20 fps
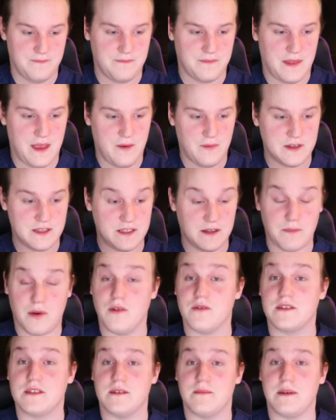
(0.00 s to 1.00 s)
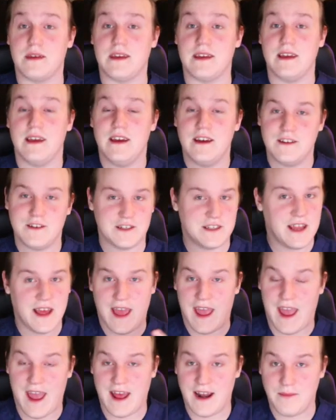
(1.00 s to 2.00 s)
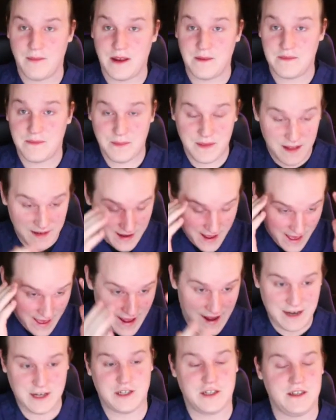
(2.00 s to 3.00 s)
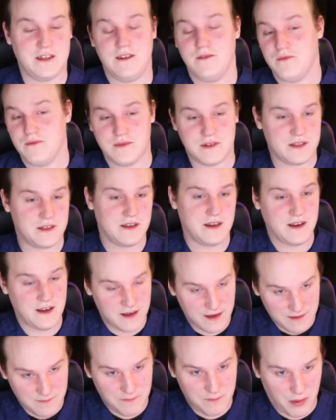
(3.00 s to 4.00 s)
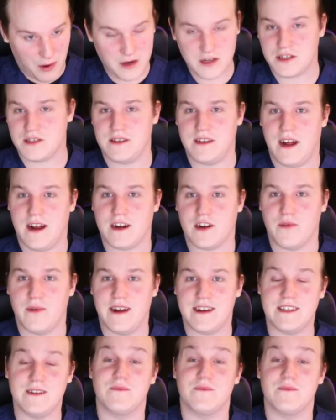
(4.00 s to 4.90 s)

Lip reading: it was supposed to be just animemes, but that actually was partially not correct.